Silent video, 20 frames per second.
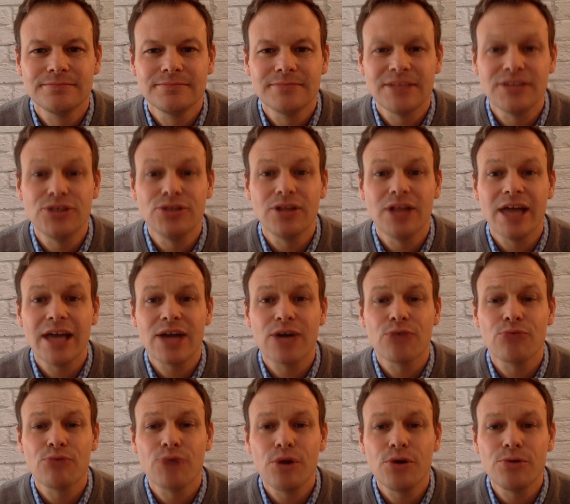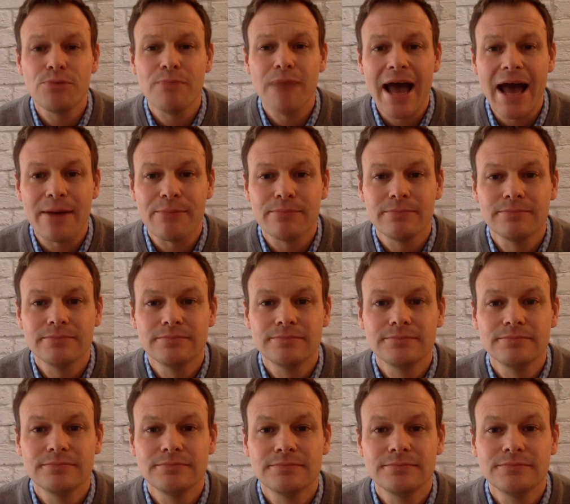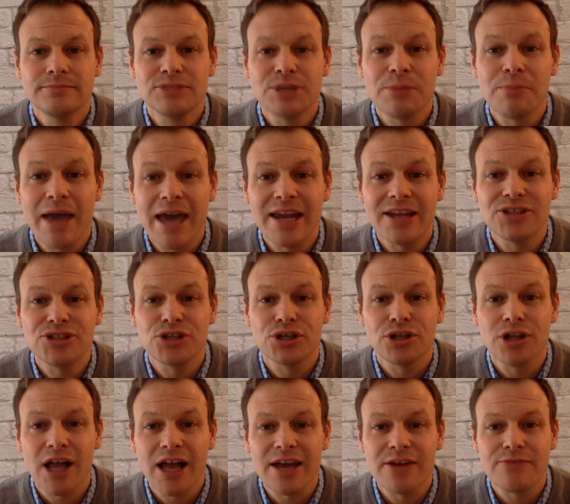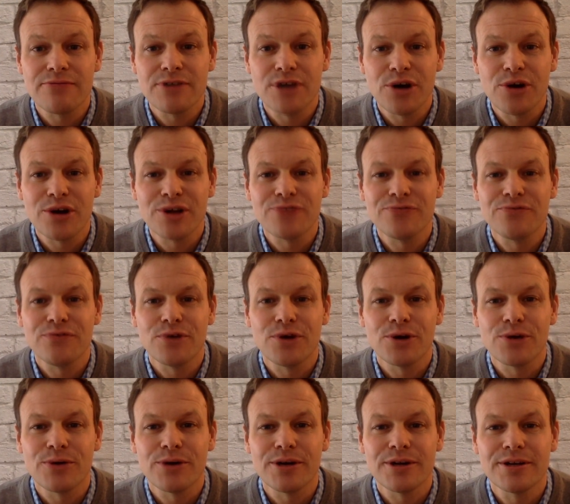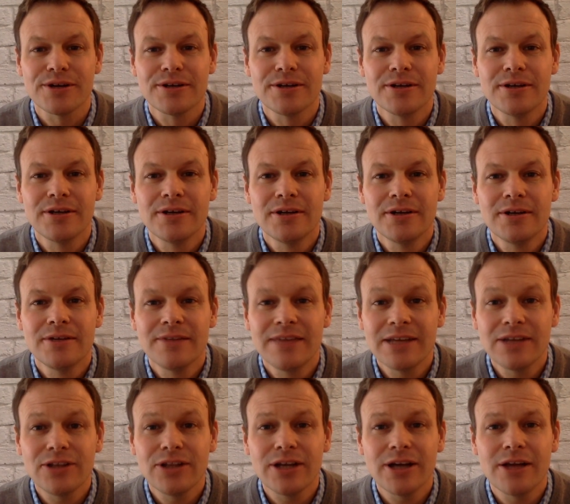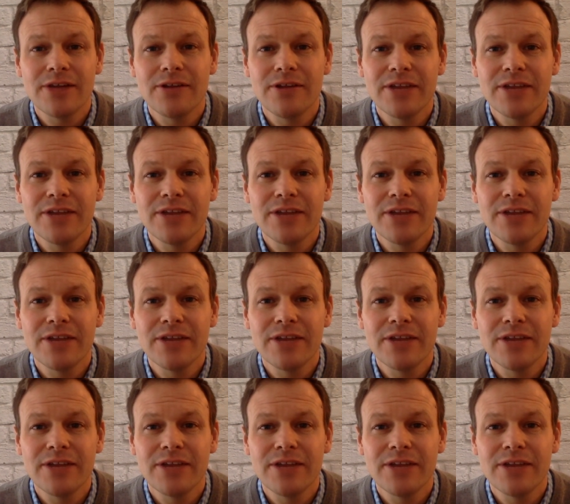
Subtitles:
and you'd like a roadmap to manage your life going forward, then click on the